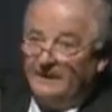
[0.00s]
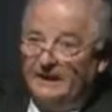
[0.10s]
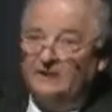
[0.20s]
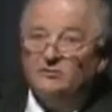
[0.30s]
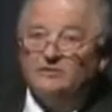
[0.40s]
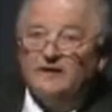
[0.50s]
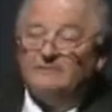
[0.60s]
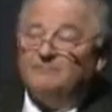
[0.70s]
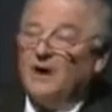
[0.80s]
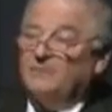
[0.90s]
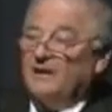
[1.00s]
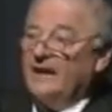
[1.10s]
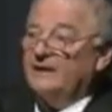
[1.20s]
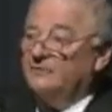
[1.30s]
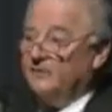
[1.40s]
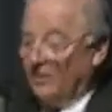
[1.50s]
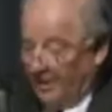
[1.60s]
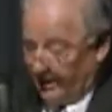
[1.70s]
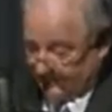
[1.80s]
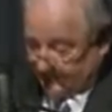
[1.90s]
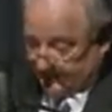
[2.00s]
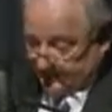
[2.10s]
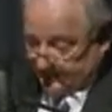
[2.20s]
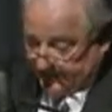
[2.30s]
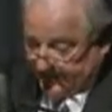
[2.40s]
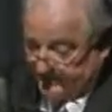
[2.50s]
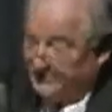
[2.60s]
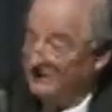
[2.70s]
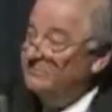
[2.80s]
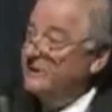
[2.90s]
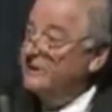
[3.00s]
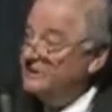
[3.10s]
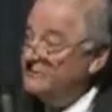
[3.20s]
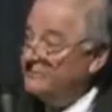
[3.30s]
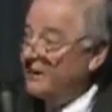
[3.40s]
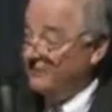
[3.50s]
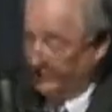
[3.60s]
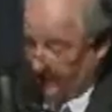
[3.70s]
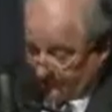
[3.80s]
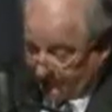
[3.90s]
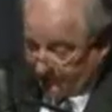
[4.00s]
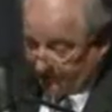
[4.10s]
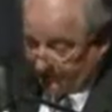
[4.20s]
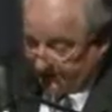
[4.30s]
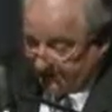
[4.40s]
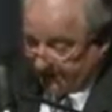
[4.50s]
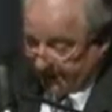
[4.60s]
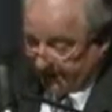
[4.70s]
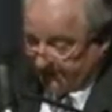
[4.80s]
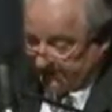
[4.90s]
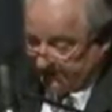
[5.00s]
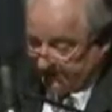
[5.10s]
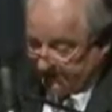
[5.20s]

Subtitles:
He took that propaganda to heart, as did millions of other young Germans his age at the